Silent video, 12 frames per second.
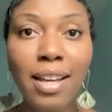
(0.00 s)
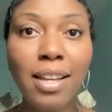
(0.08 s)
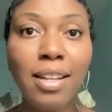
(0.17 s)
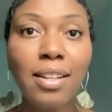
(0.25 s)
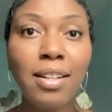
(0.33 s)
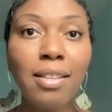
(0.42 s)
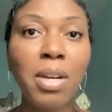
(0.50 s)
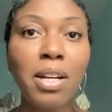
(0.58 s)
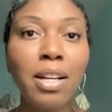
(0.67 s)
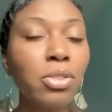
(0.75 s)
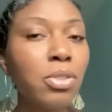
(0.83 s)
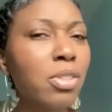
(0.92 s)
And my
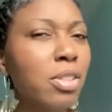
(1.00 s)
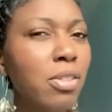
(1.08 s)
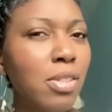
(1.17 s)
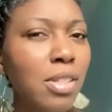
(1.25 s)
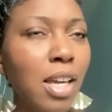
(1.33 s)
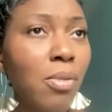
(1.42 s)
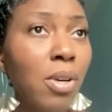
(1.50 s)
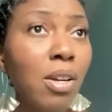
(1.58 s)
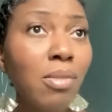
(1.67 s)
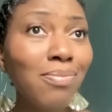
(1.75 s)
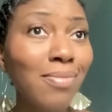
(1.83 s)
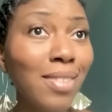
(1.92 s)
doctor is still saying,
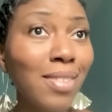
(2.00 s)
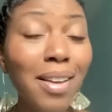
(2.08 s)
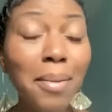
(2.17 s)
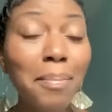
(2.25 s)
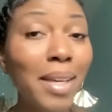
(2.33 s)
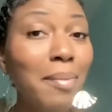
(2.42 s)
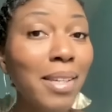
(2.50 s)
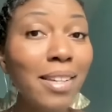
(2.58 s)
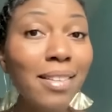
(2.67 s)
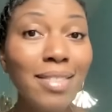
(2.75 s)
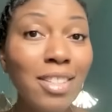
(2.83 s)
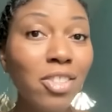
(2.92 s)
well,
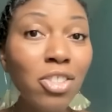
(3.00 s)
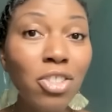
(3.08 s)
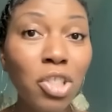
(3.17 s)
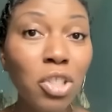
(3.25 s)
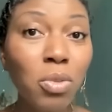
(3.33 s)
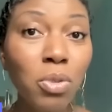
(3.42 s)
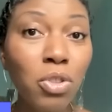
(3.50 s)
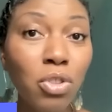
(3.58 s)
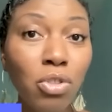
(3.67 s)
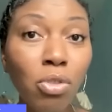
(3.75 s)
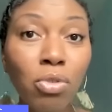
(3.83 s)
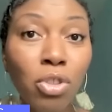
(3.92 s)
maybe this is just what
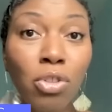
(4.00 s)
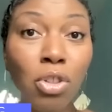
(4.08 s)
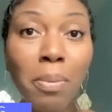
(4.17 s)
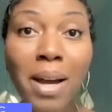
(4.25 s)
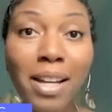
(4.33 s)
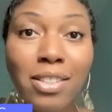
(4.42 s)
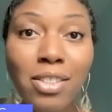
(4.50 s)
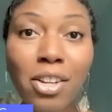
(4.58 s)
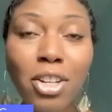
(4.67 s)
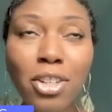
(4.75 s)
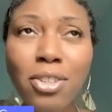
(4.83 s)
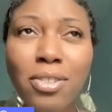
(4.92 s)
you'll do your body's
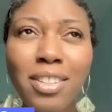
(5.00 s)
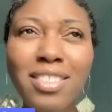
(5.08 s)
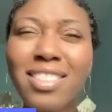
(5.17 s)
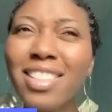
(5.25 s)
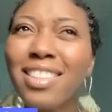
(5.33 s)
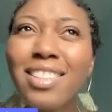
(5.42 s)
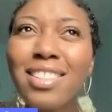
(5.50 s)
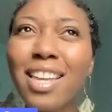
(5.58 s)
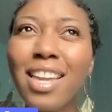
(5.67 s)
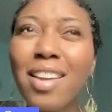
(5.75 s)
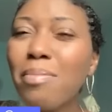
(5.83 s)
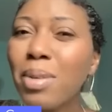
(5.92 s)
going to do and i was like this
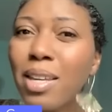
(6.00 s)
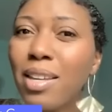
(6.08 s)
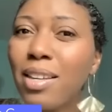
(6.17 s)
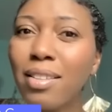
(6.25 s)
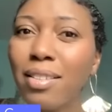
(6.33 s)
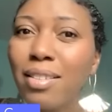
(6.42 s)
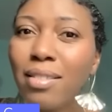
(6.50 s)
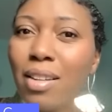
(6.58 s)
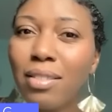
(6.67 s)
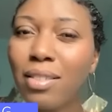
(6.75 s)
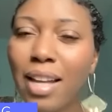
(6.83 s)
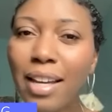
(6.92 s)
can't be
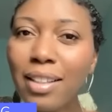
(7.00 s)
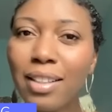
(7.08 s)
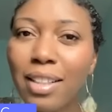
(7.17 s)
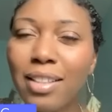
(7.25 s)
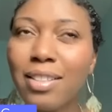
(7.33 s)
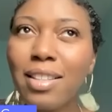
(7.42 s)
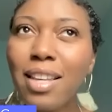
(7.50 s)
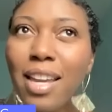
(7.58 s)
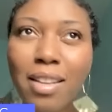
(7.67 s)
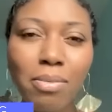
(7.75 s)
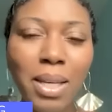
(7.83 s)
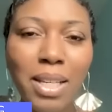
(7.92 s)
l- likely this
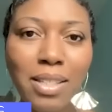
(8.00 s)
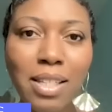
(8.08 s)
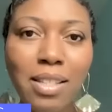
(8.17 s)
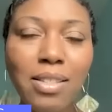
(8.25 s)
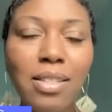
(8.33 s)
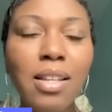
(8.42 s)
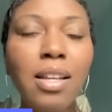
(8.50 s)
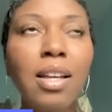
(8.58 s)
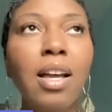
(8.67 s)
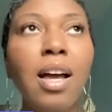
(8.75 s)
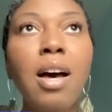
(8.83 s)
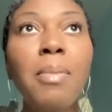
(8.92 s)
can't make sense
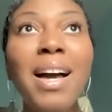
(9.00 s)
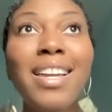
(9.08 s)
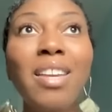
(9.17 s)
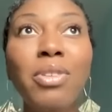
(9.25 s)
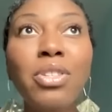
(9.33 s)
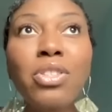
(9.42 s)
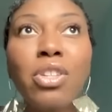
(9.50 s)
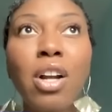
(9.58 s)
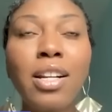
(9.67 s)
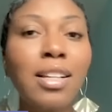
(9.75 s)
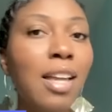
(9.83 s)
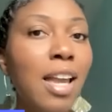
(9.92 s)
um, i even
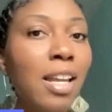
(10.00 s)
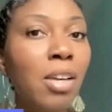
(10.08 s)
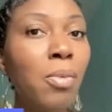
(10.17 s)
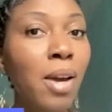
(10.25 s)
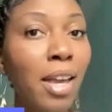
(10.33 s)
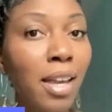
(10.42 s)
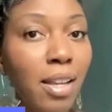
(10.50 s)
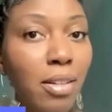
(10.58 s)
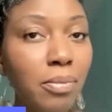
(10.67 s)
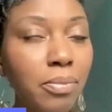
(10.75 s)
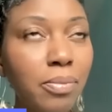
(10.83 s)
started gaining weight